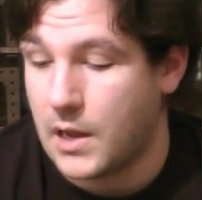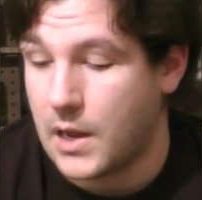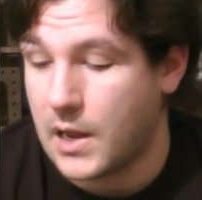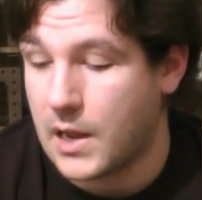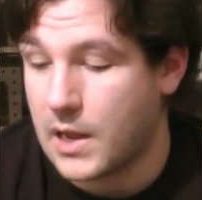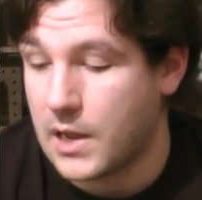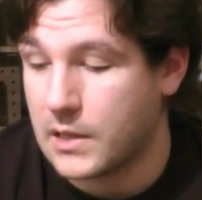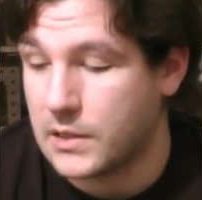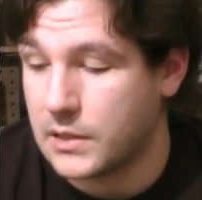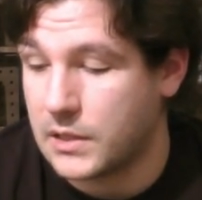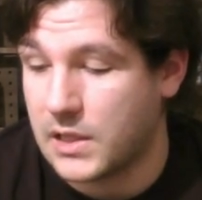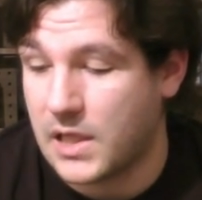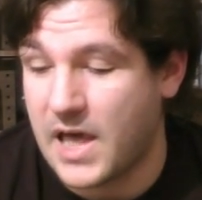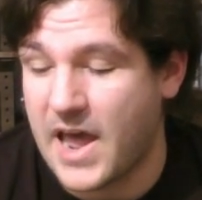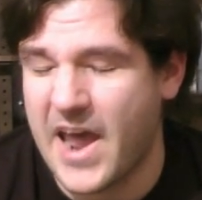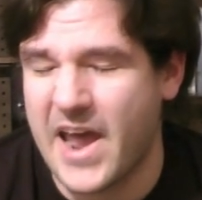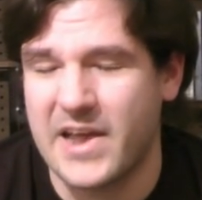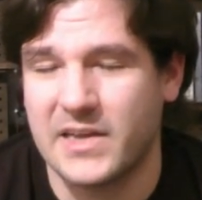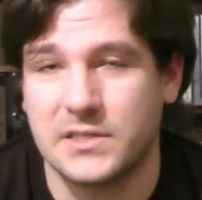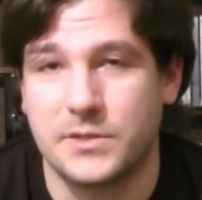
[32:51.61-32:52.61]
And
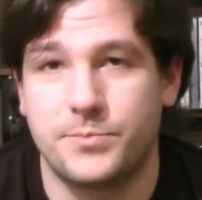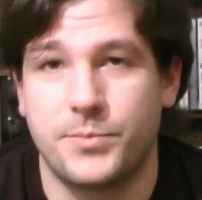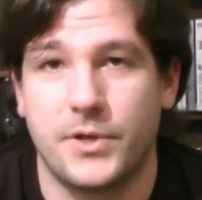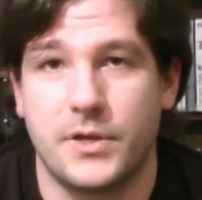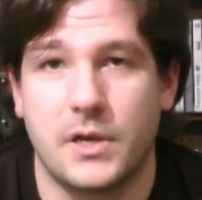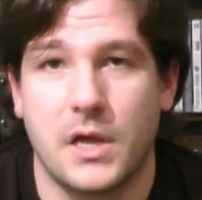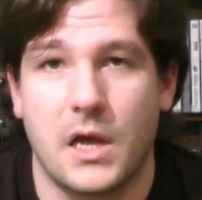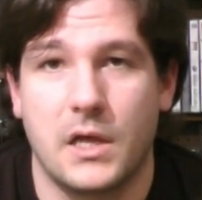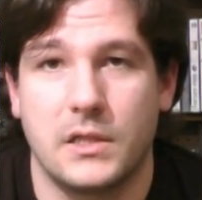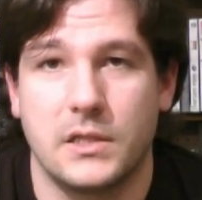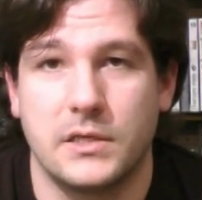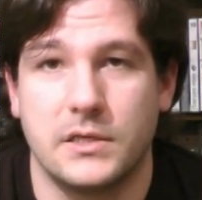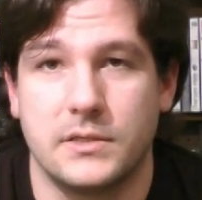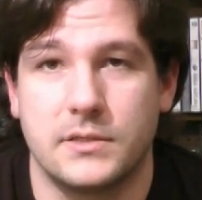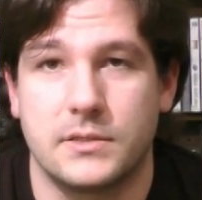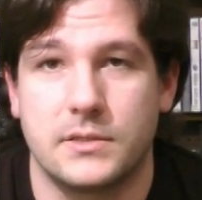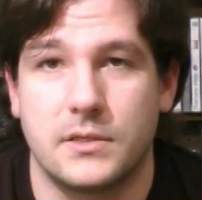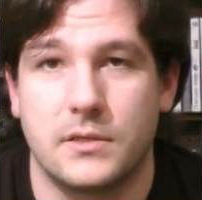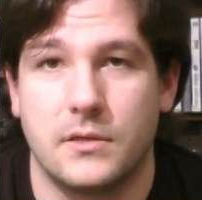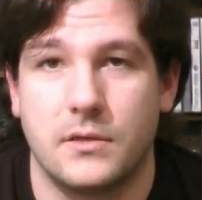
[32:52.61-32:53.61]
last but not
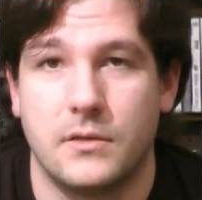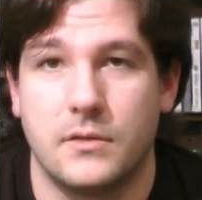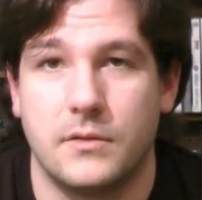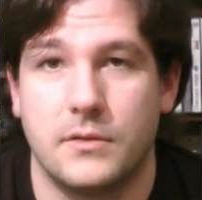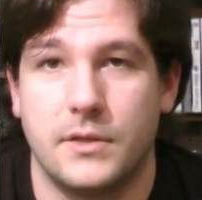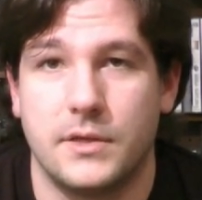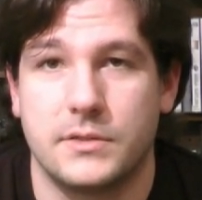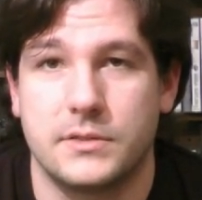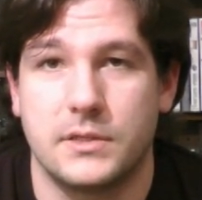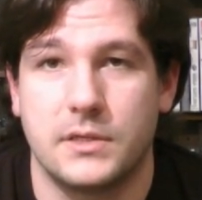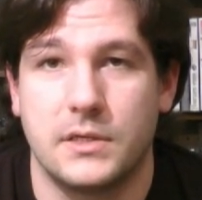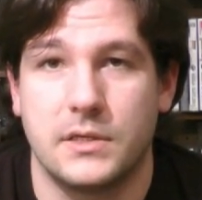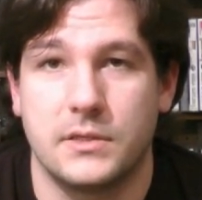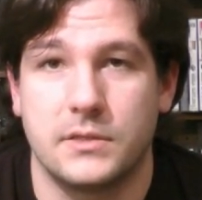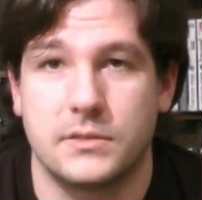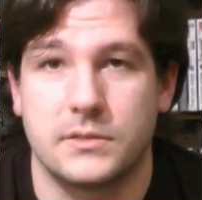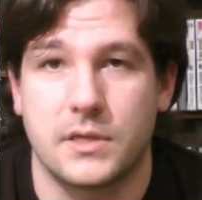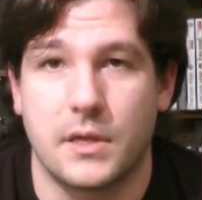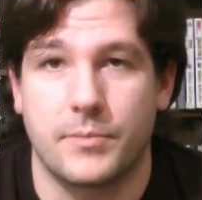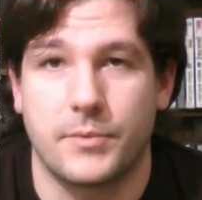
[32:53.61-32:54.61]
least, this
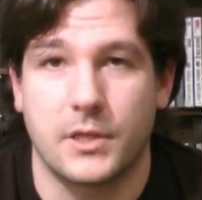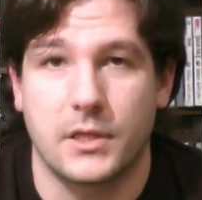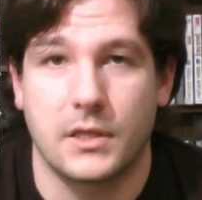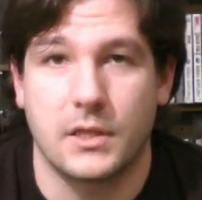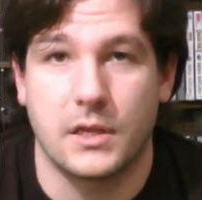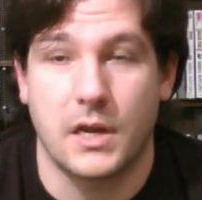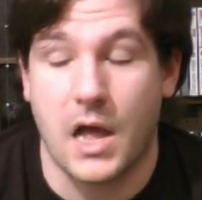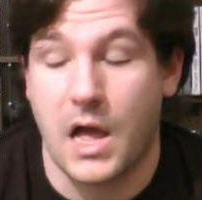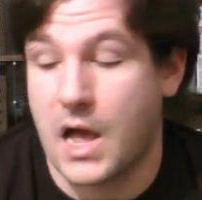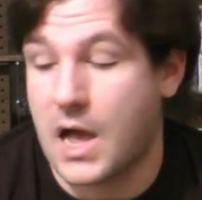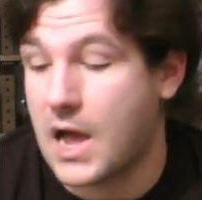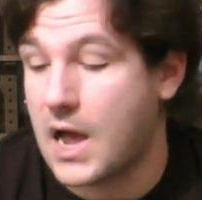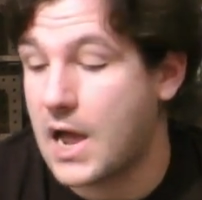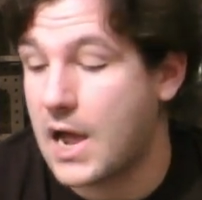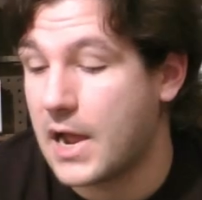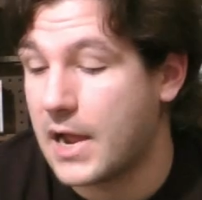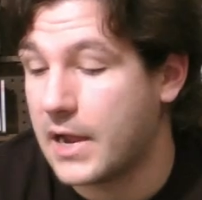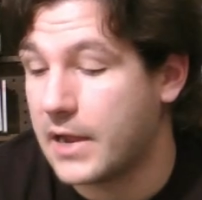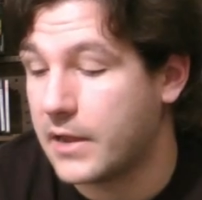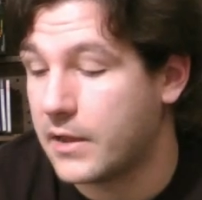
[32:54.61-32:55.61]
is something that
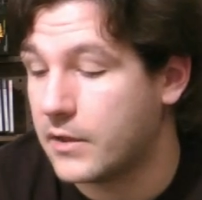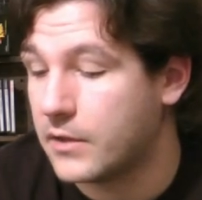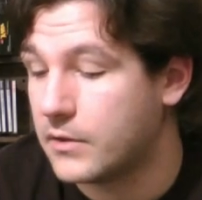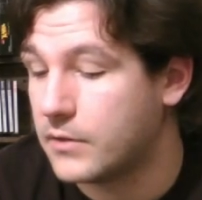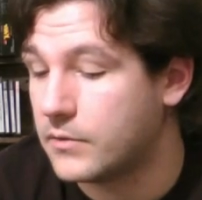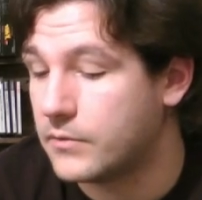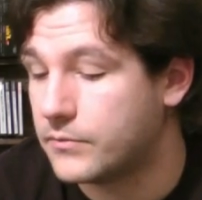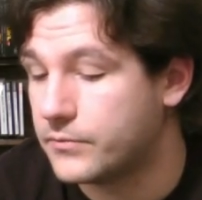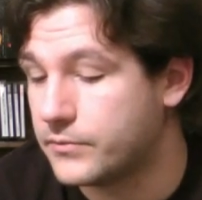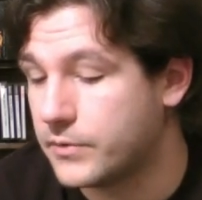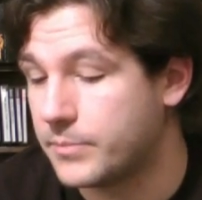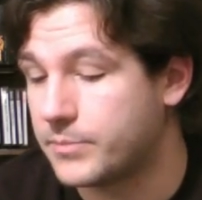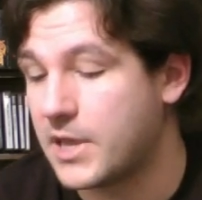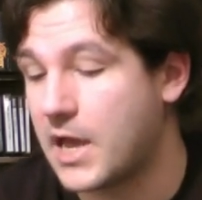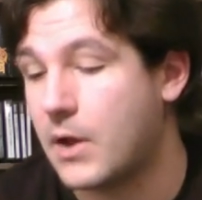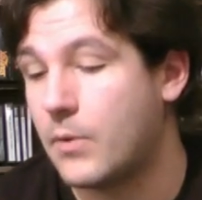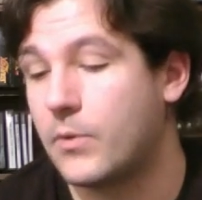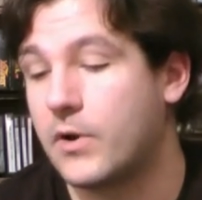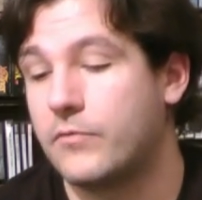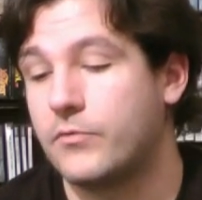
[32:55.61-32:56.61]
I flipped
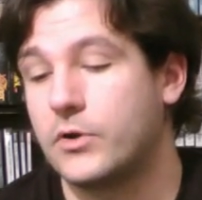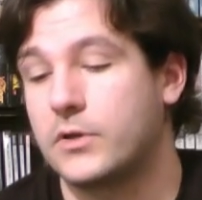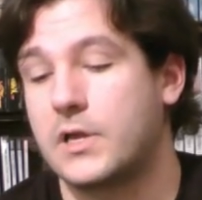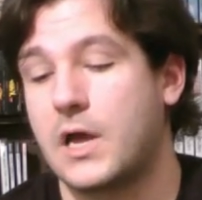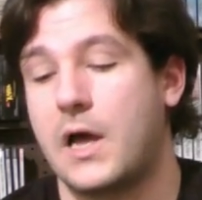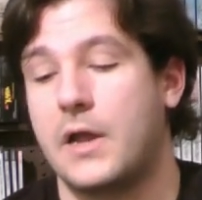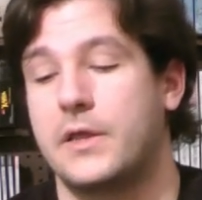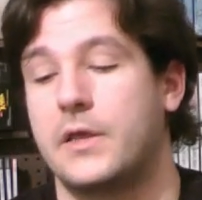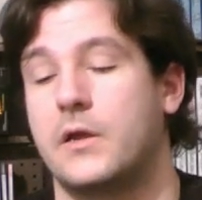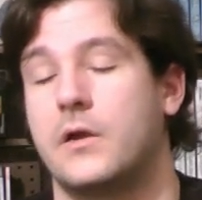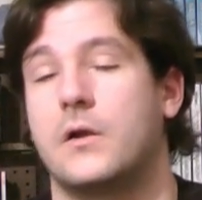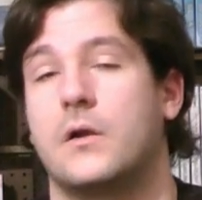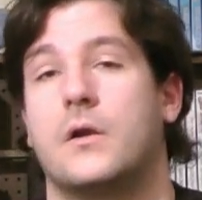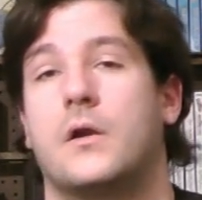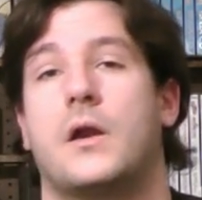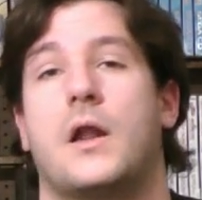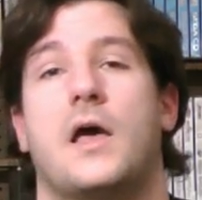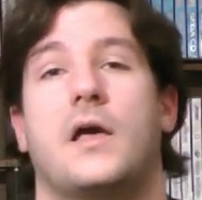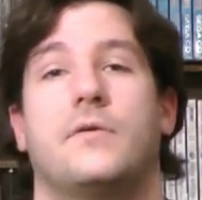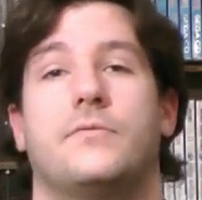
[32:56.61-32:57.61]
out whenever it got here,
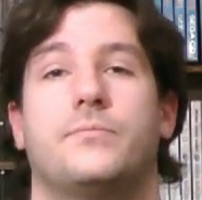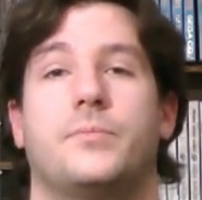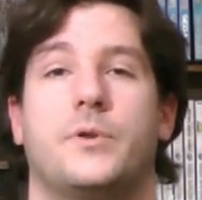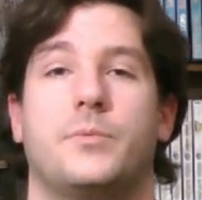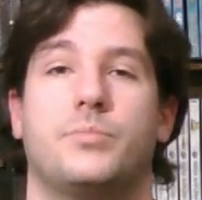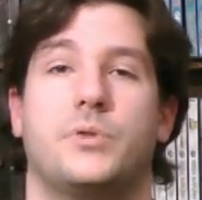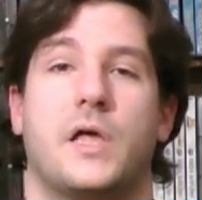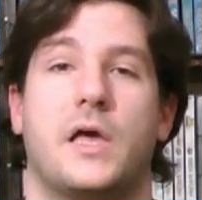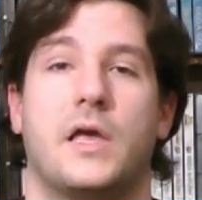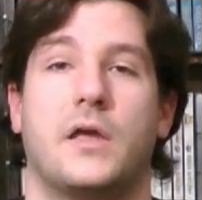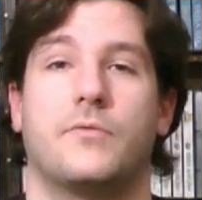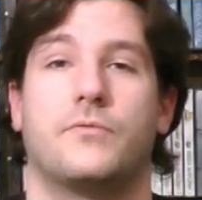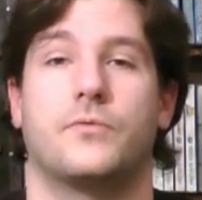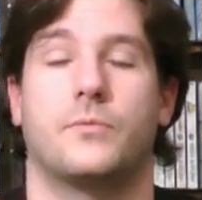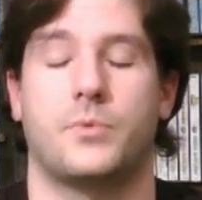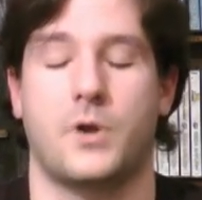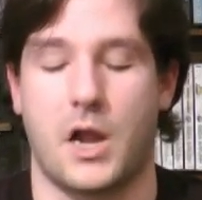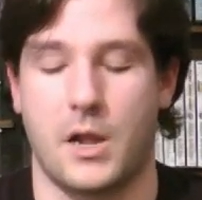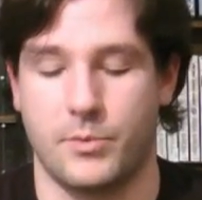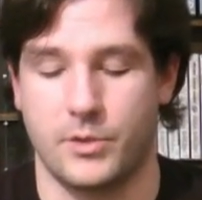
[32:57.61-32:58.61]
and I've been playing for
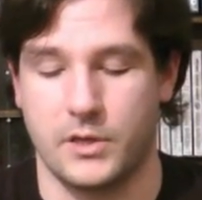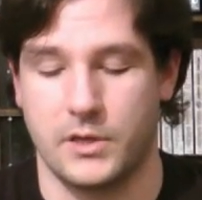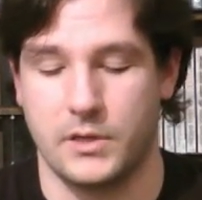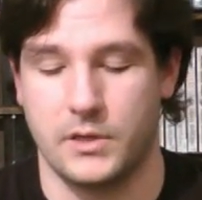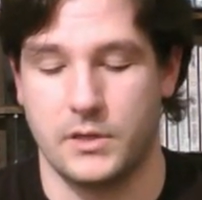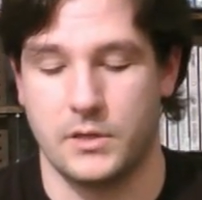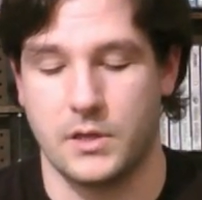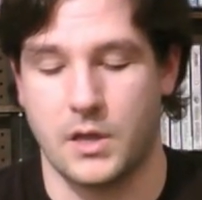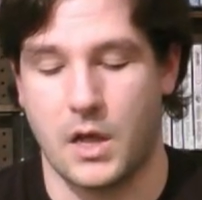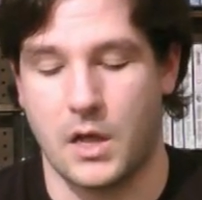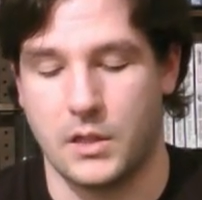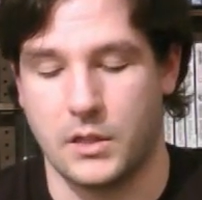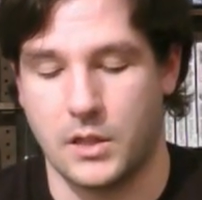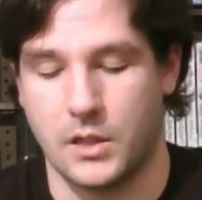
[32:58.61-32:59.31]
probably